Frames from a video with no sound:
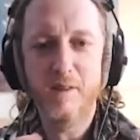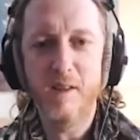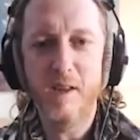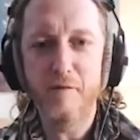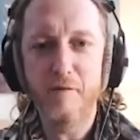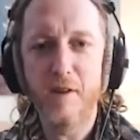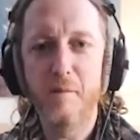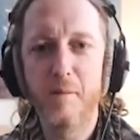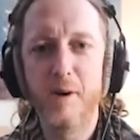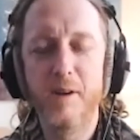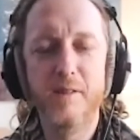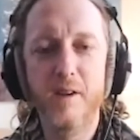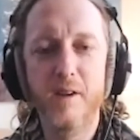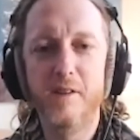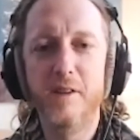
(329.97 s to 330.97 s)
give them
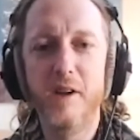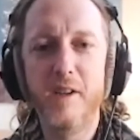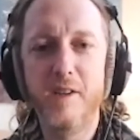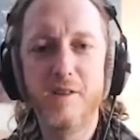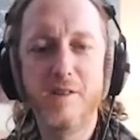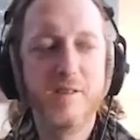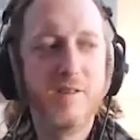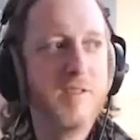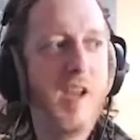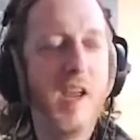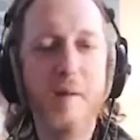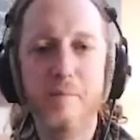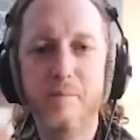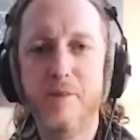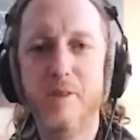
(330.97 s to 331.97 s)
a, a nice
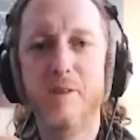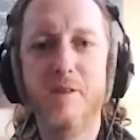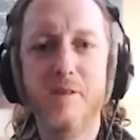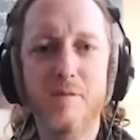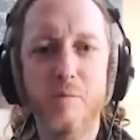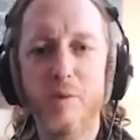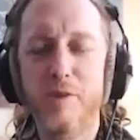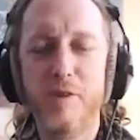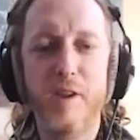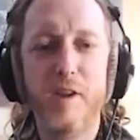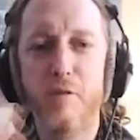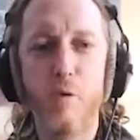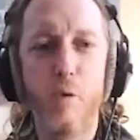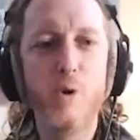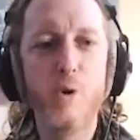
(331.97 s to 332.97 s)
tape to, with like
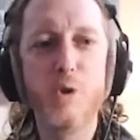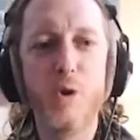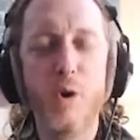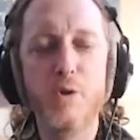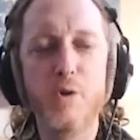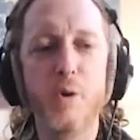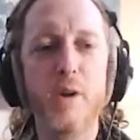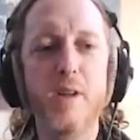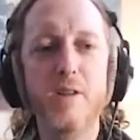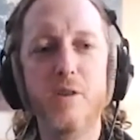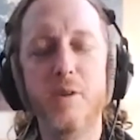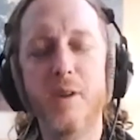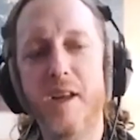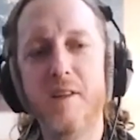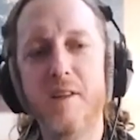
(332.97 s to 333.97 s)
four songs on it so
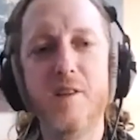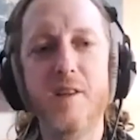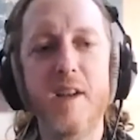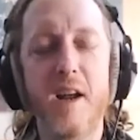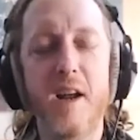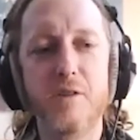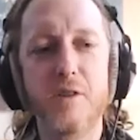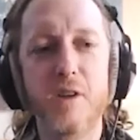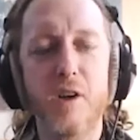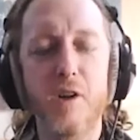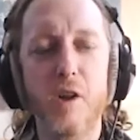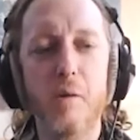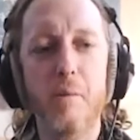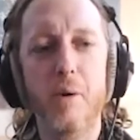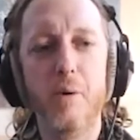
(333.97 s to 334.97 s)
they could send out to the
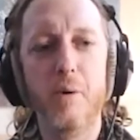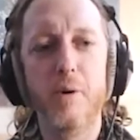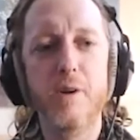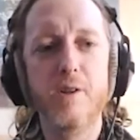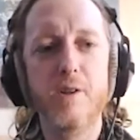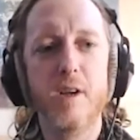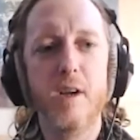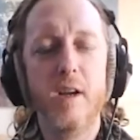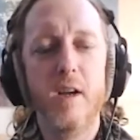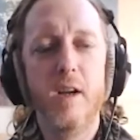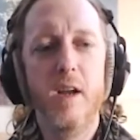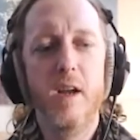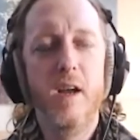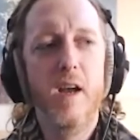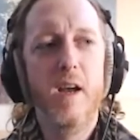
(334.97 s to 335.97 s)
club owners.
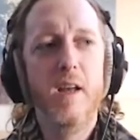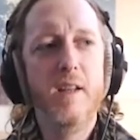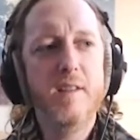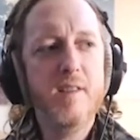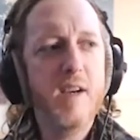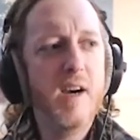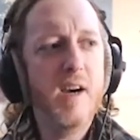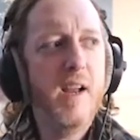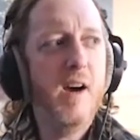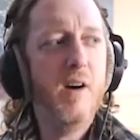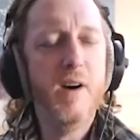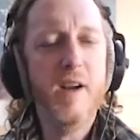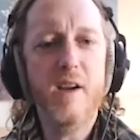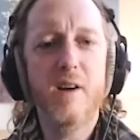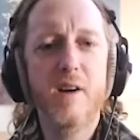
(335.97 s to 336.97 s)
And that's kind of how
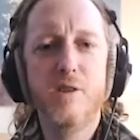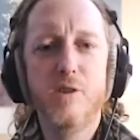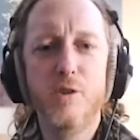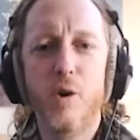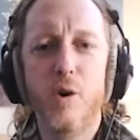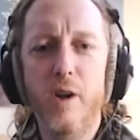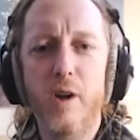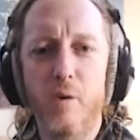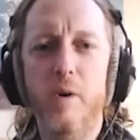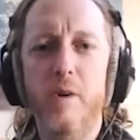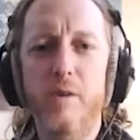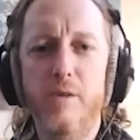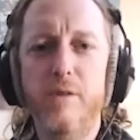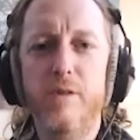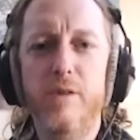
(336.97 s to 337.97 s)
I got started
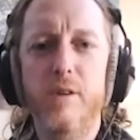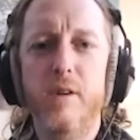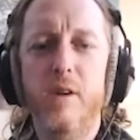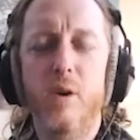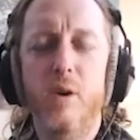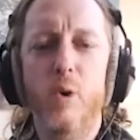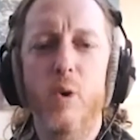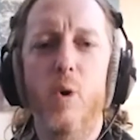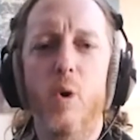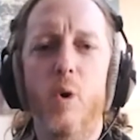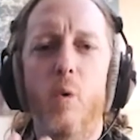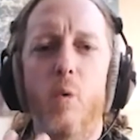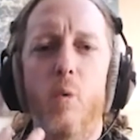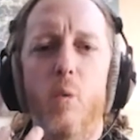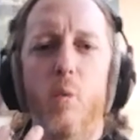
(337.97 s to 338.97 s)
with
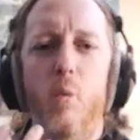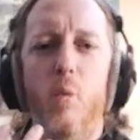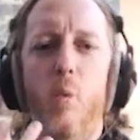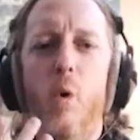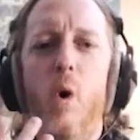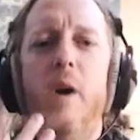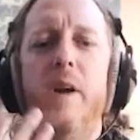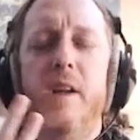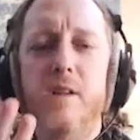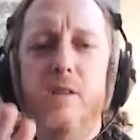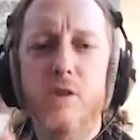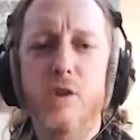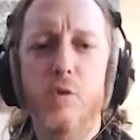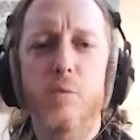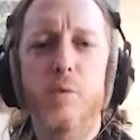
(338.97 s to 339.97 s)
wanting
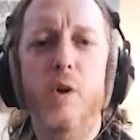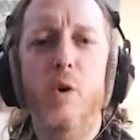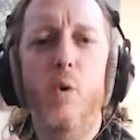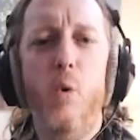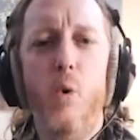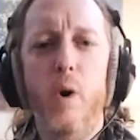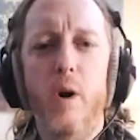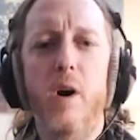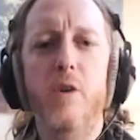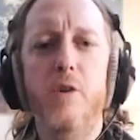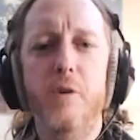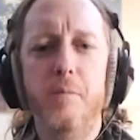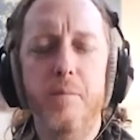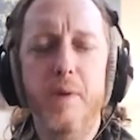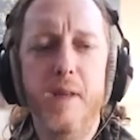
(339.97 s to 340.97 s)
to record
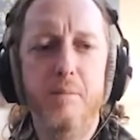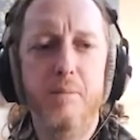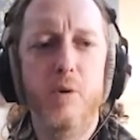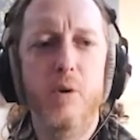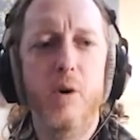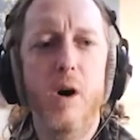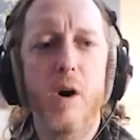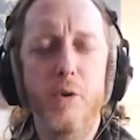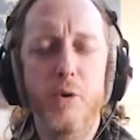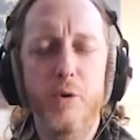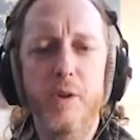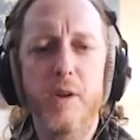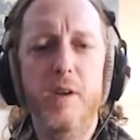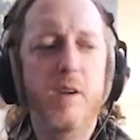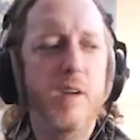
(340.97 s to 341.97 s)
other people other
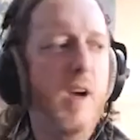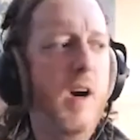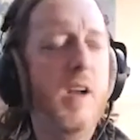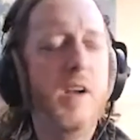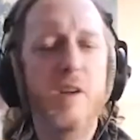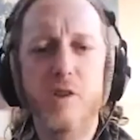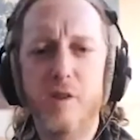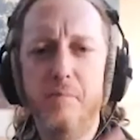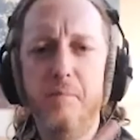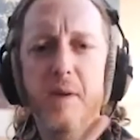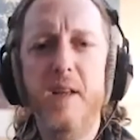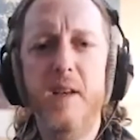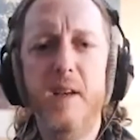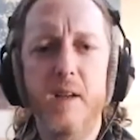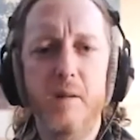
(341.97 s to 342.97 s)
than kind of just
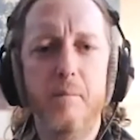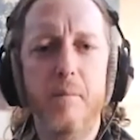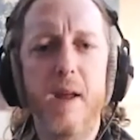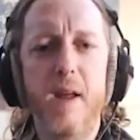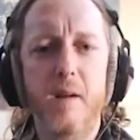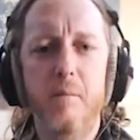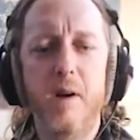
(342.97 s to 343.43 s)
being in a band